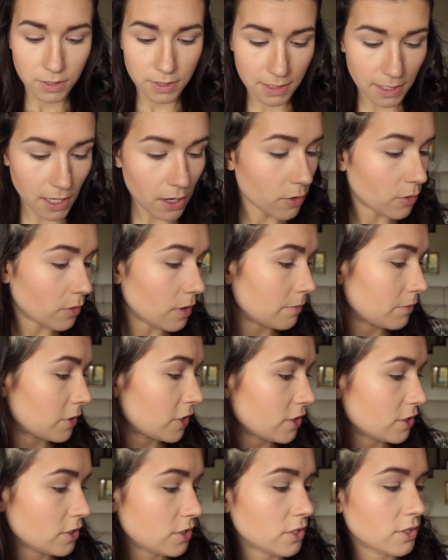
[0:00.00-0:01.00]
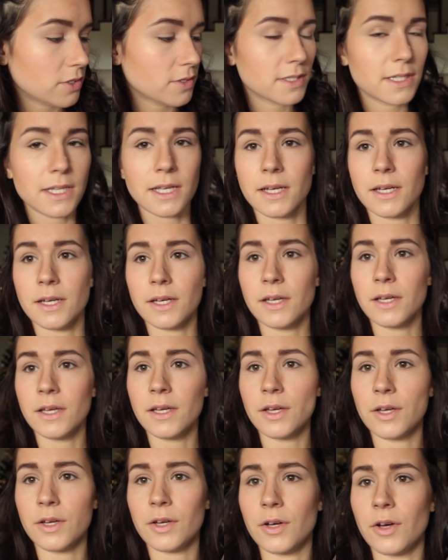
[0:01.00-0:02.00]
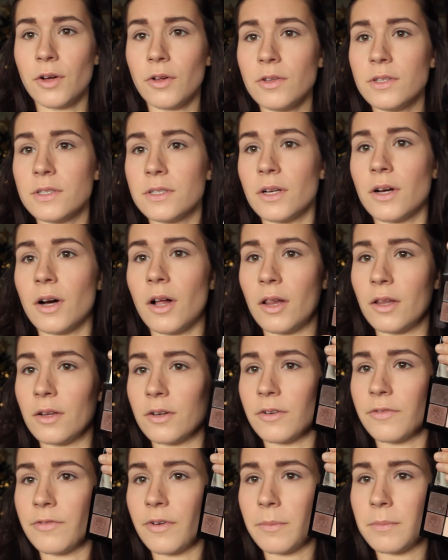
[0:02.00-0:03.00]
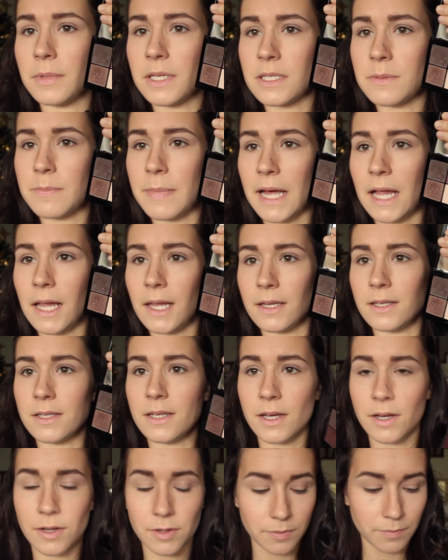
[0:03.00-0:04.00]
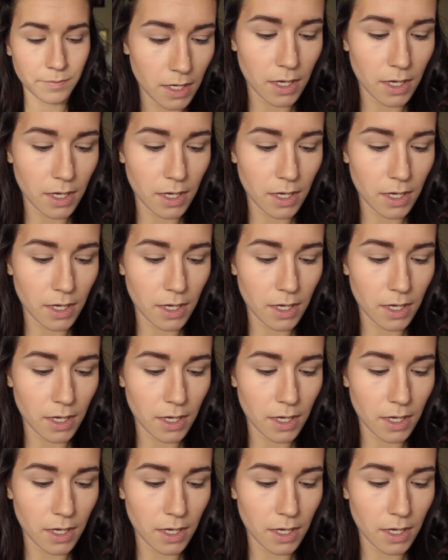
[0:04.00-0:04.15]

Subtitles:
So I'm going to use the golden color from this palette here